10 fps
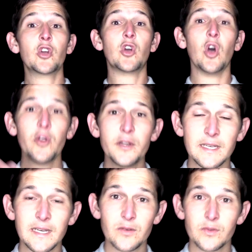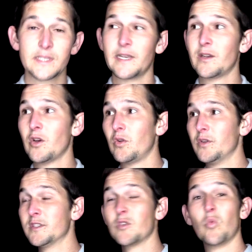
co-design with stakeholders,